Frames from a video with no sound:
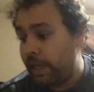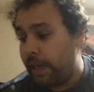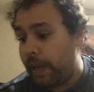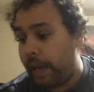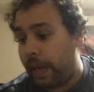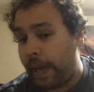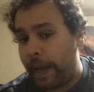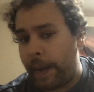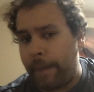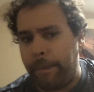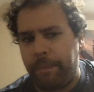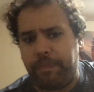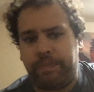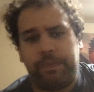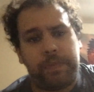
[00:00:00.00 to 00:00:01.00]

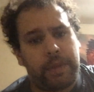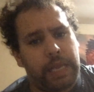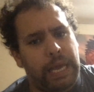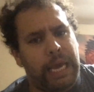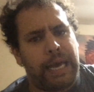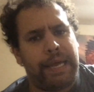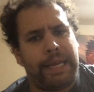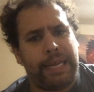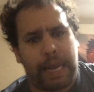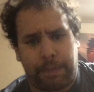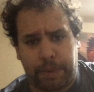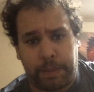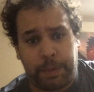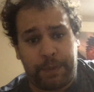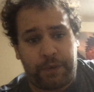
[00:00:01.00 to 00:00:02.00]
Um, and I'm
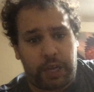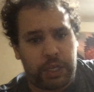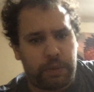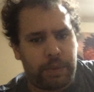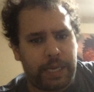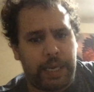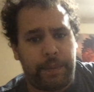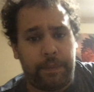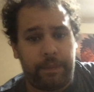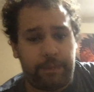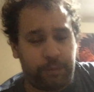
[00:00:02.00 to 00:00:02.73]
gonna be following it up